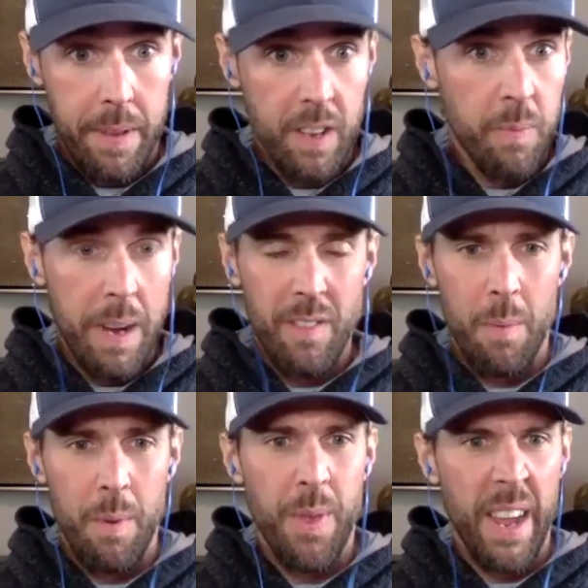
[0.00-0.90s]
especially
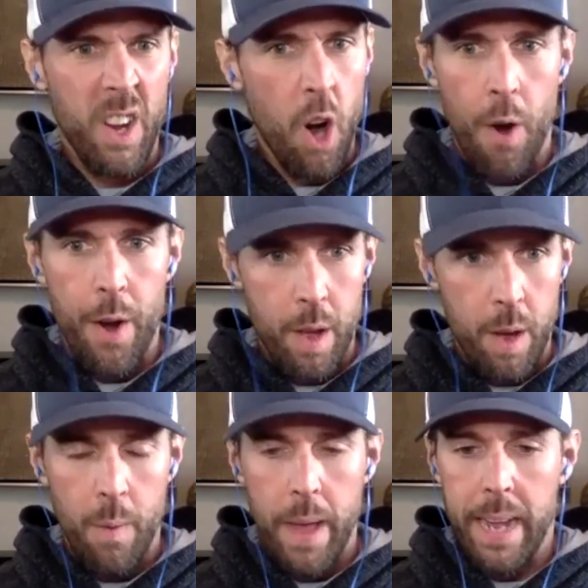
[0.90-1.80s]
mm-hmm. with like mm.
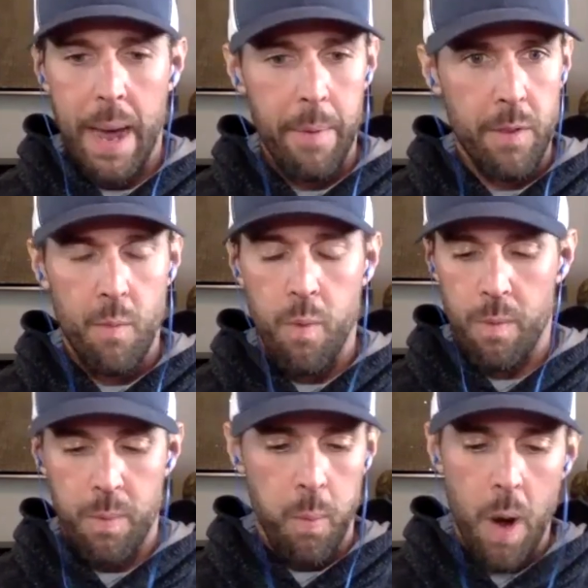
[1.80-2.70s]
cardio like i would
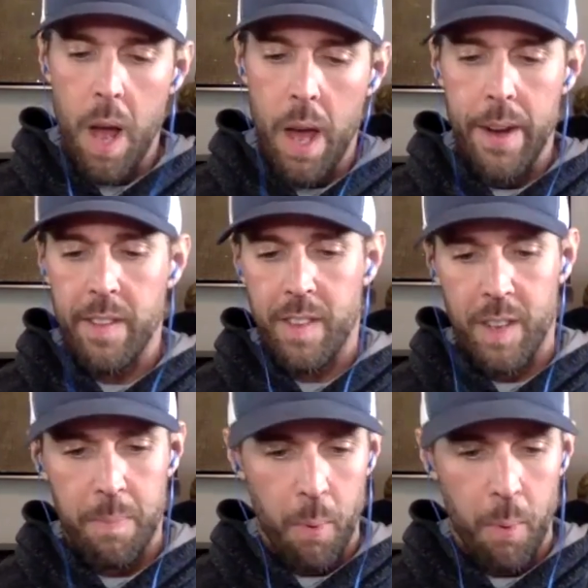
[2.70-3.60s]
run and
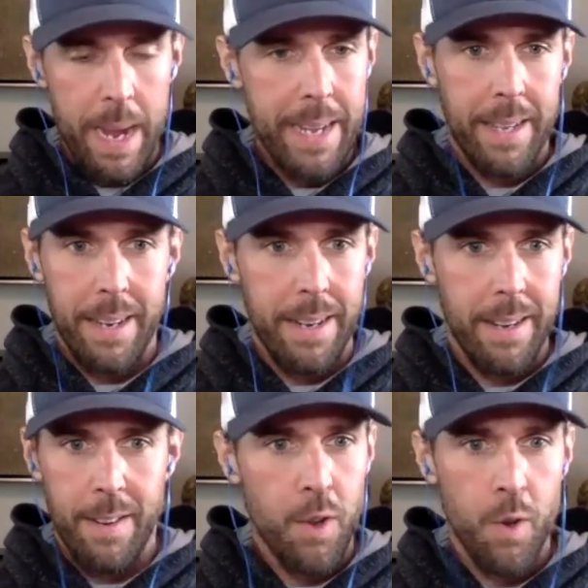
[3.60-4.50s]
sprint
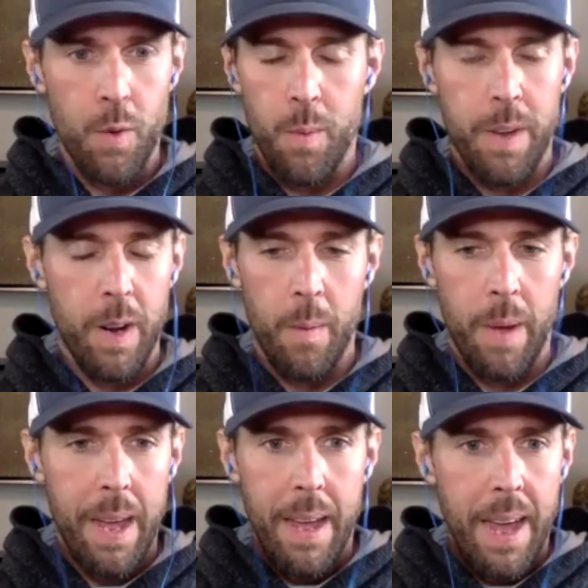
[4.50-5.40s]
and do you know
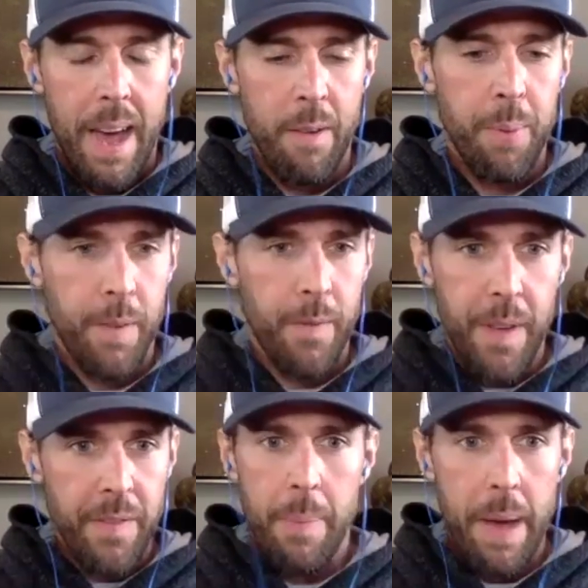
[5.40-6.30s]
i would put a
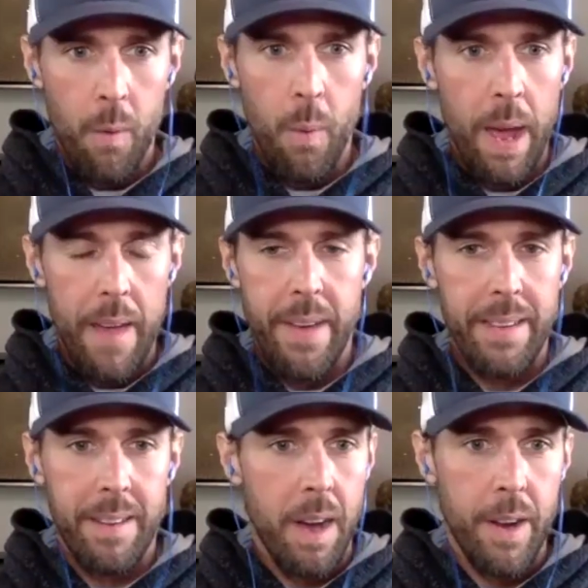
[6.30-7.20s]
50 pound weight
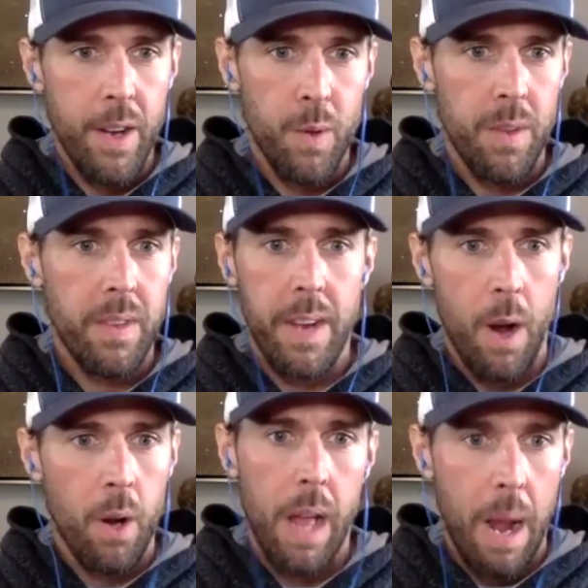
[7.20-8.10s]
vest on and do the
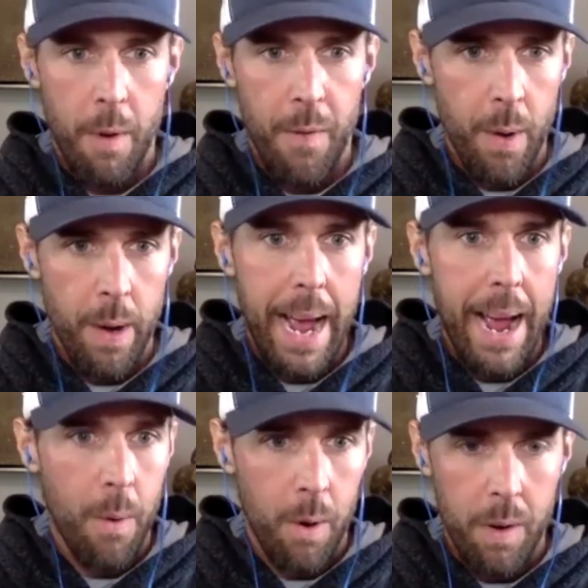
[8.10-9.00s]
stair climber for an
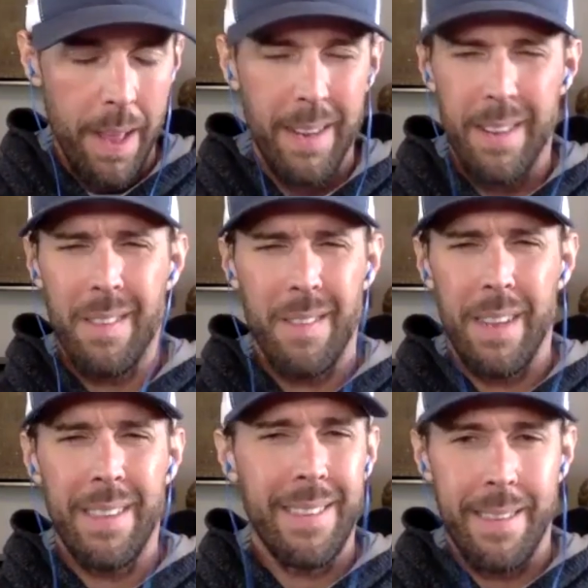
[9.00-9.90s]
hour like just
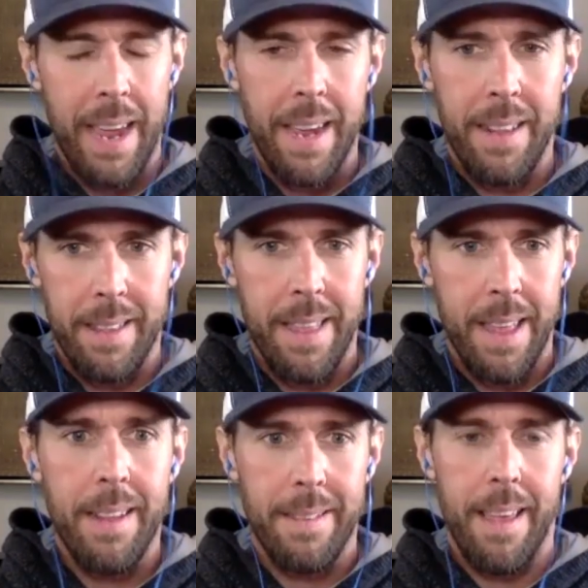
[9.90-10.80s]
insane
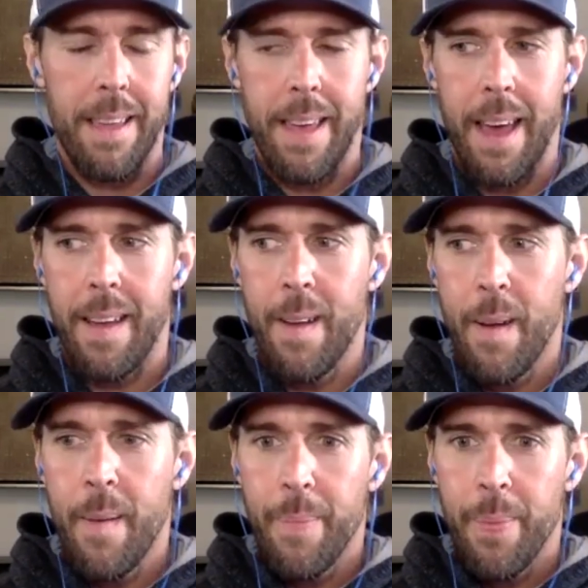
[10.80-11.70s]
things like that
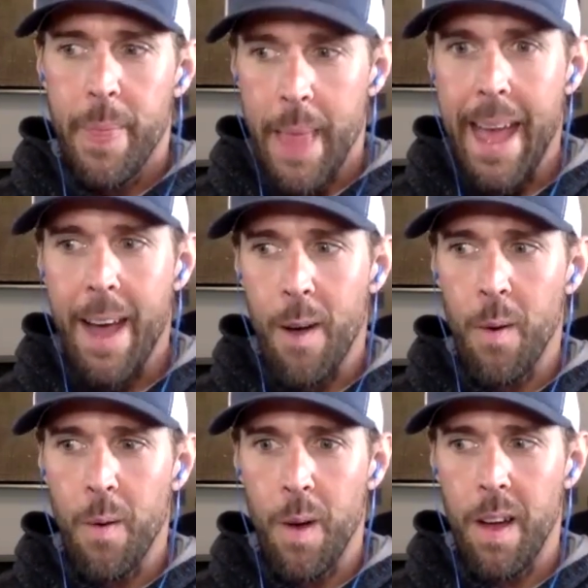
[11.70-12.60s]

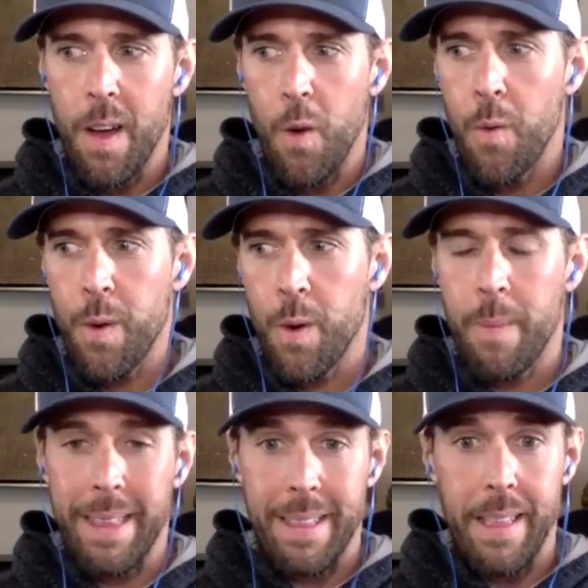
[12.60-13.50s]
now, over
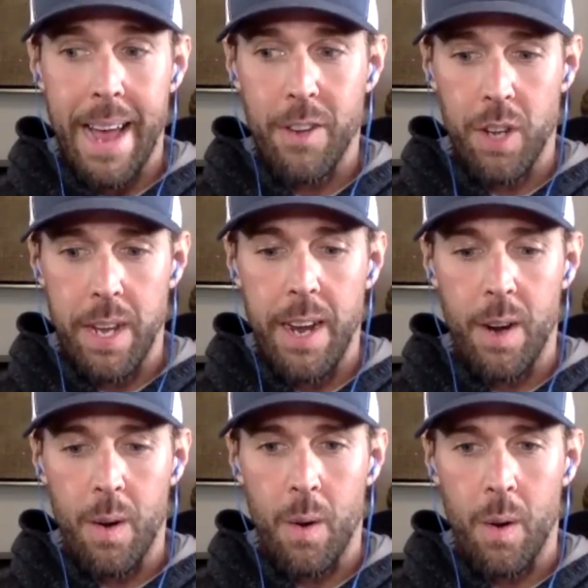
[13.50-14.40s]
about the last
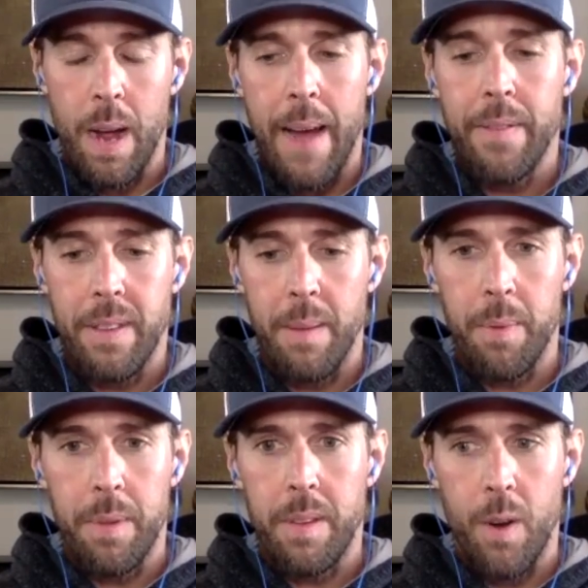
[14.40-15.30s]
year, I've
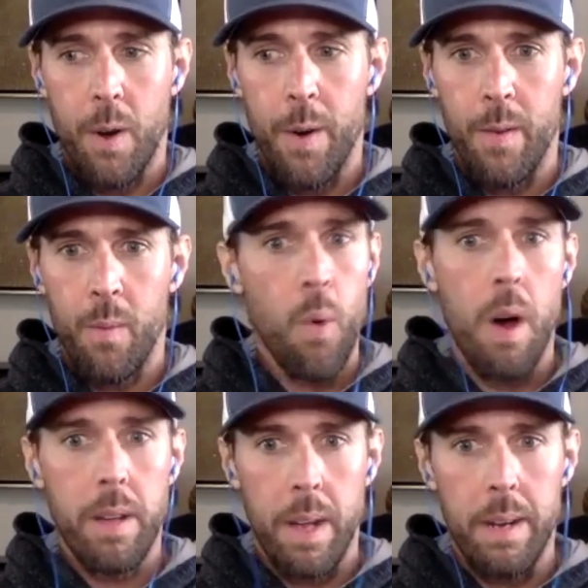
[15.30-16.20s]
simply started
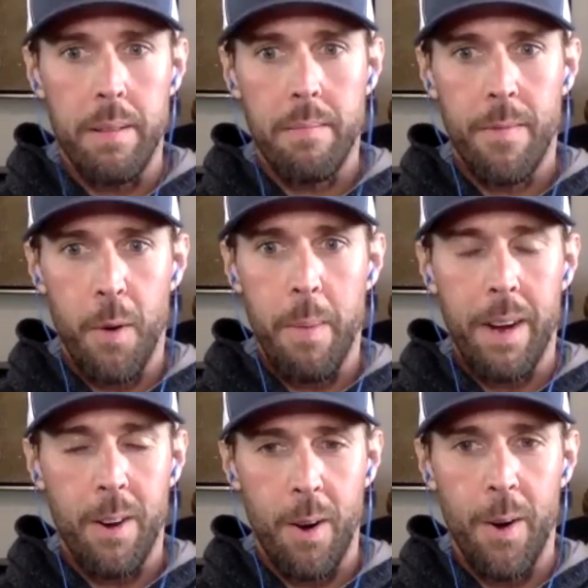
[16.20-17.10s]
walking for my
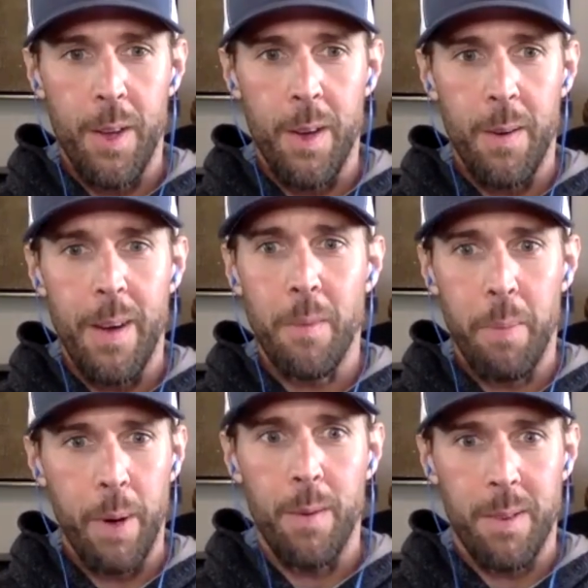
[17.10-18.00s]
cardio as
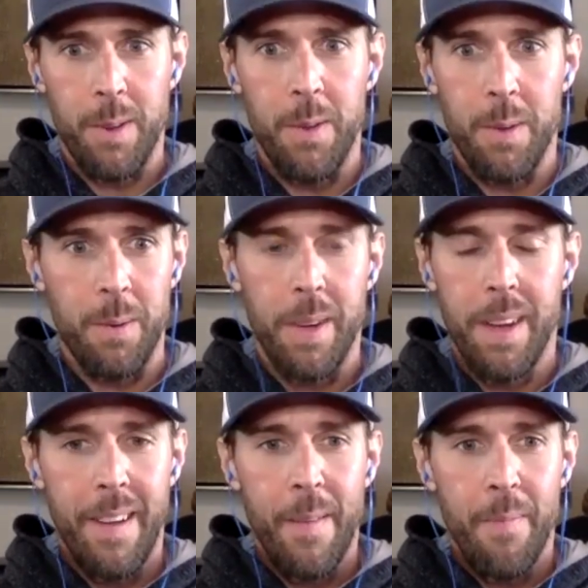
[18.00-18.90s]
opposed to
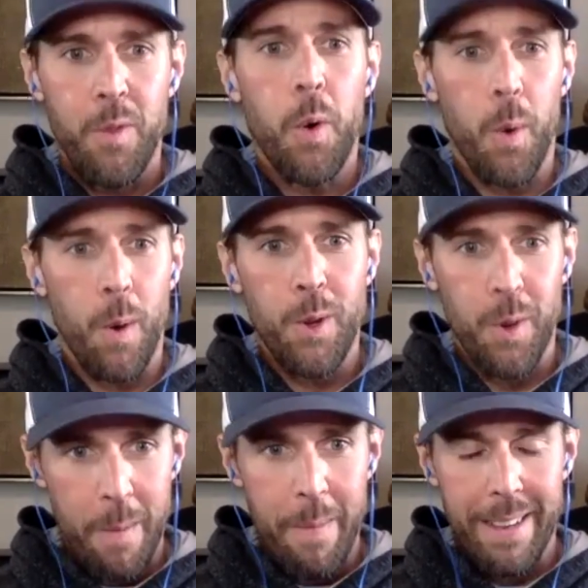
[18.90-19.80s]

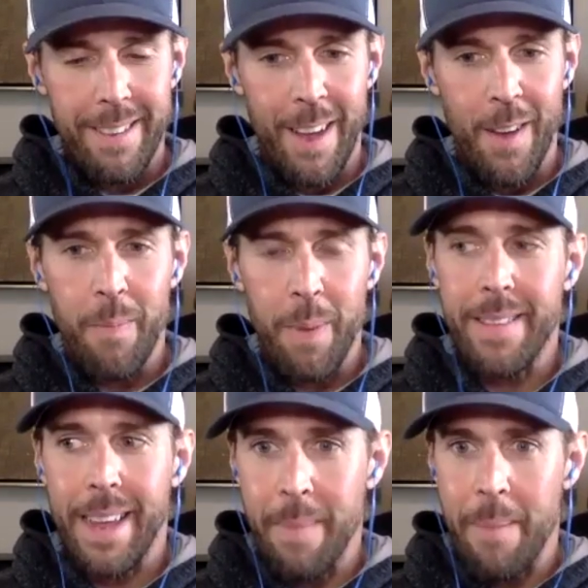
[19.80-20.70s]
torturing myself because
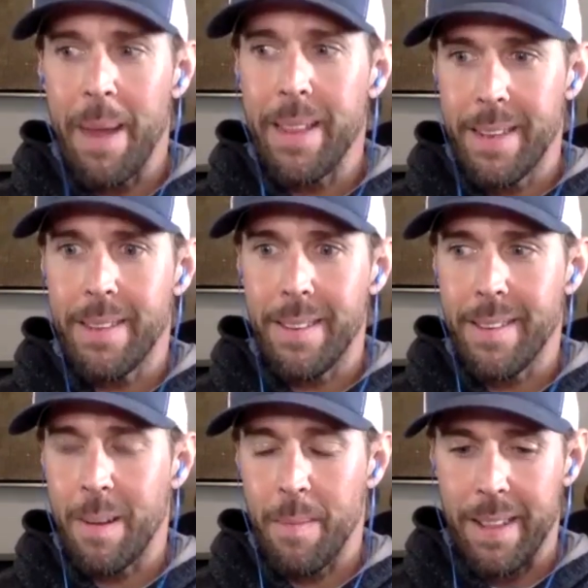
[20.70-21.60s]
I, I made the
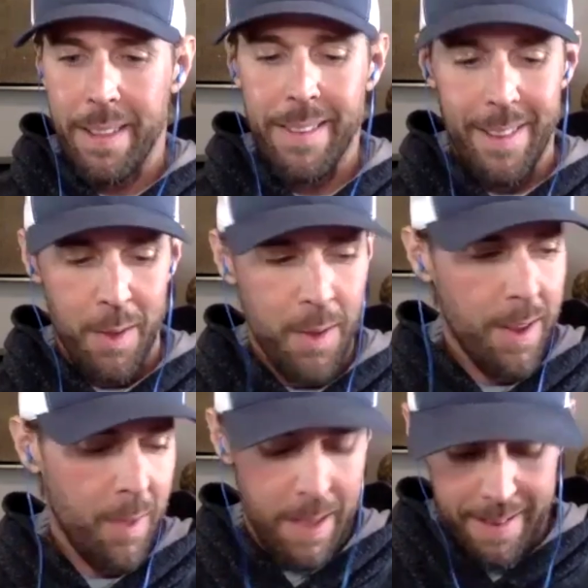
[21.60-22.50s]
decision. I'm like, listen, you,
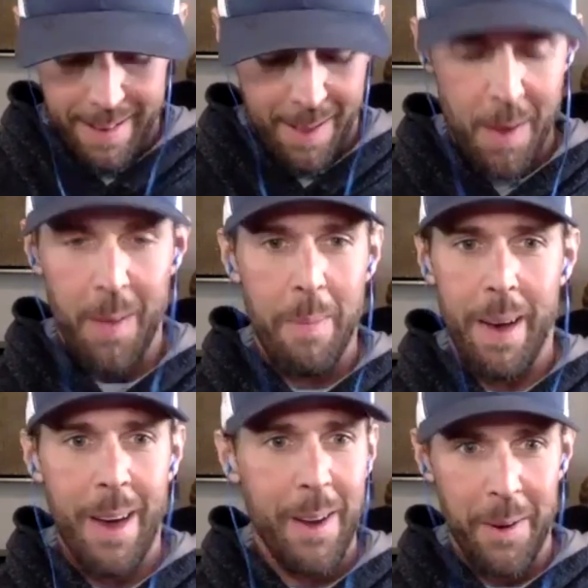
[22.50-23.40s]
this is the only
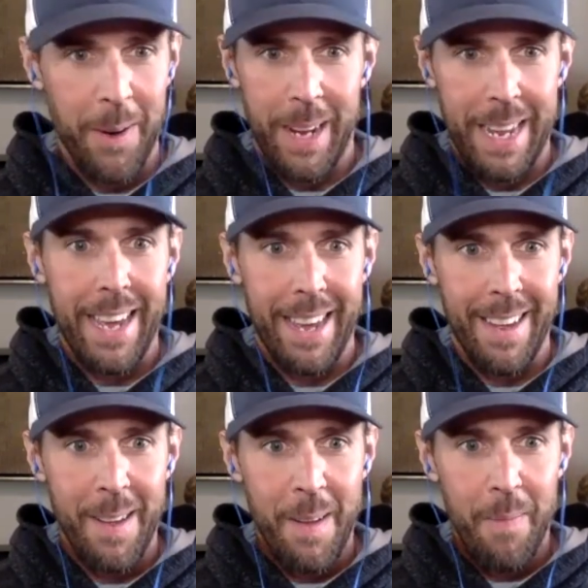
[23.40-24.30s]
body you're going to
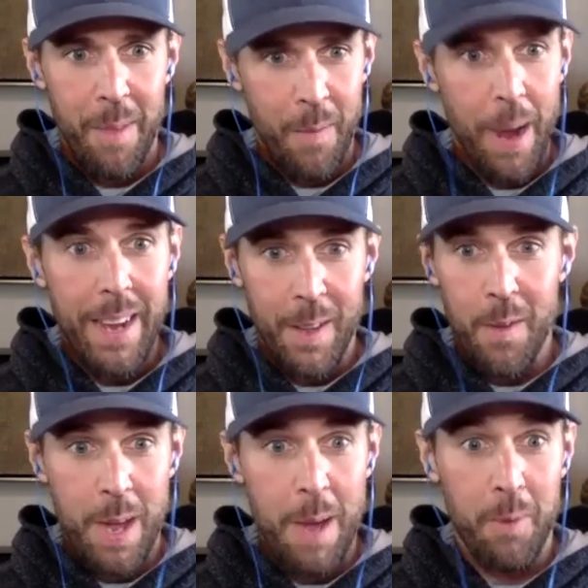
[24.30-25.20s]
get. If I,
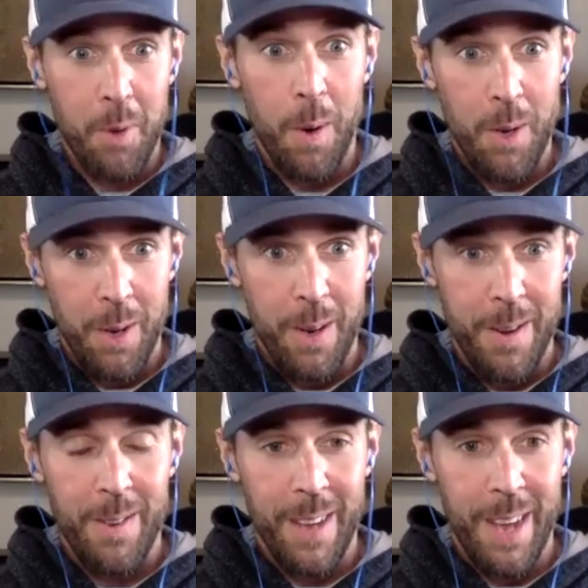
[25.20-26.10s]
you keep torturing
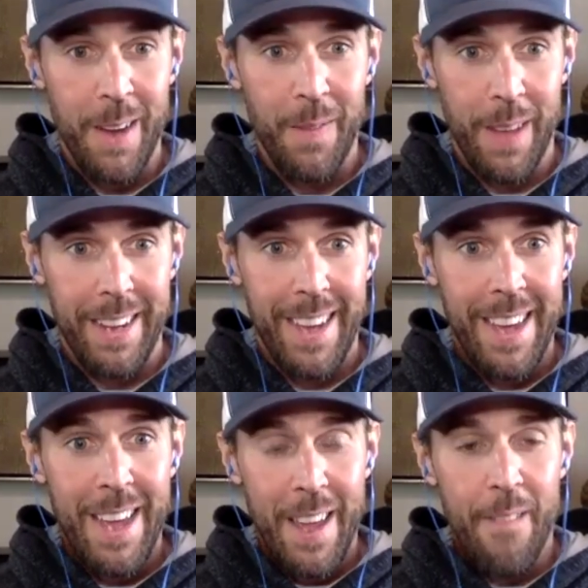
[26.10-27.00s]
yourself, like mm.